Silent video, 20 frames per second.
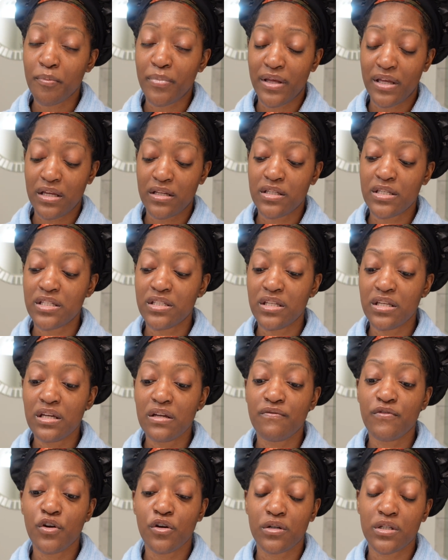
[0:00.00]
but see
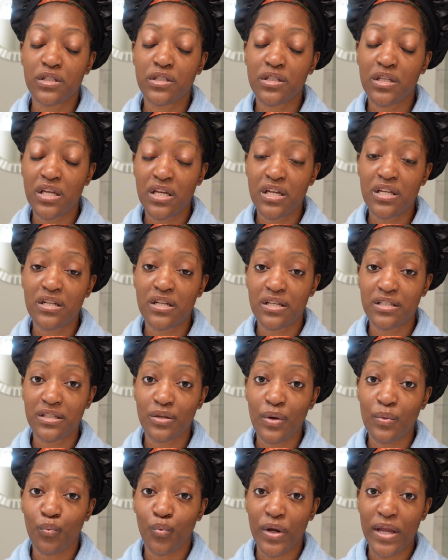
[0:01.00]
if your skin
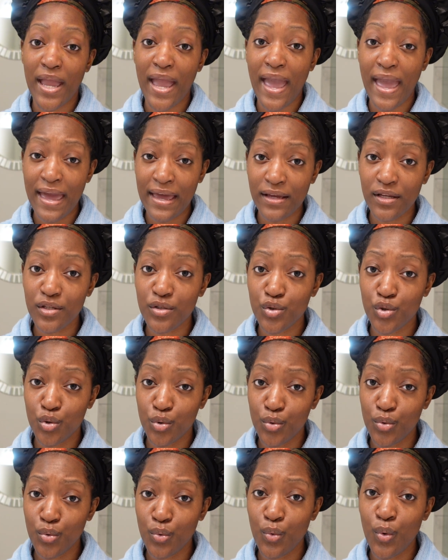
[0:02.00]
doesn't react
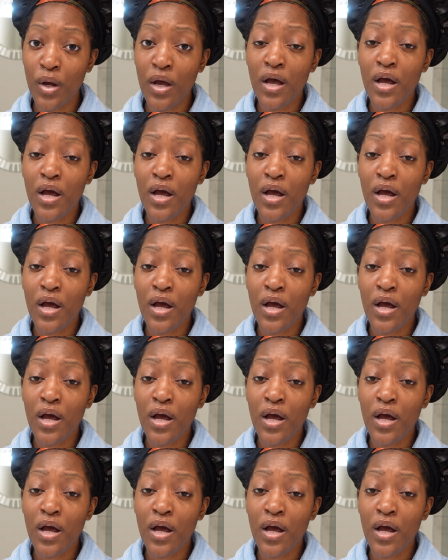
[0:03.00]
to